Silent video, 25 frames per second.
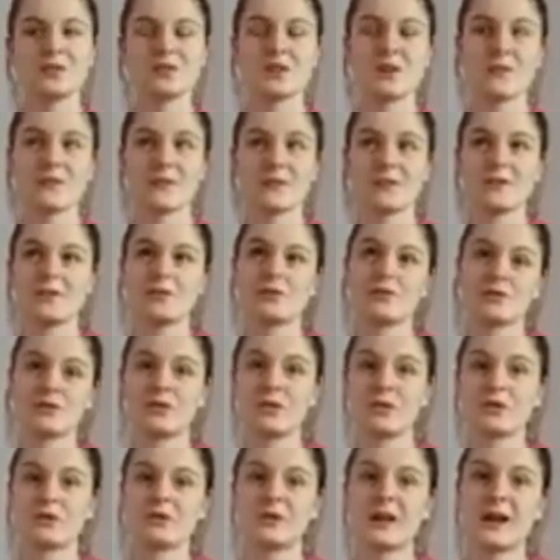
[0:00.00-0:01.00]
which obviously
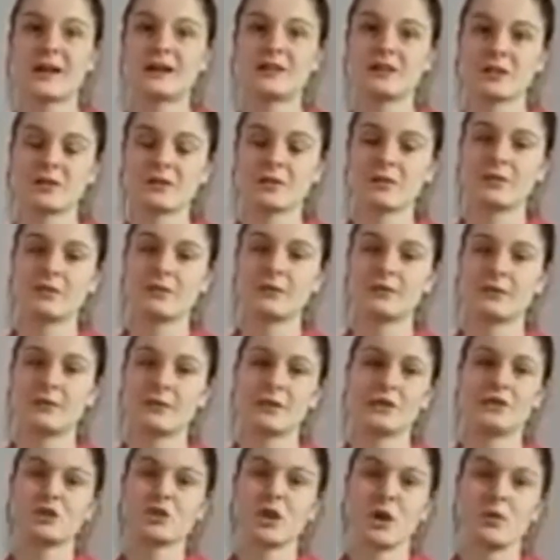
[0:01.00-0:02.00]
doesn't look nice on
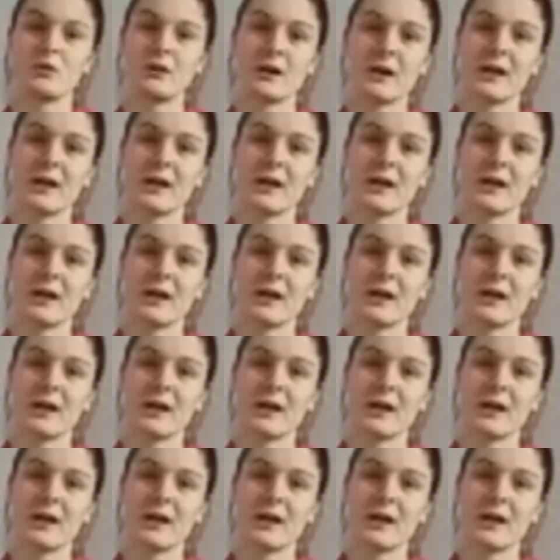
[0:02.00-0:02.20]
show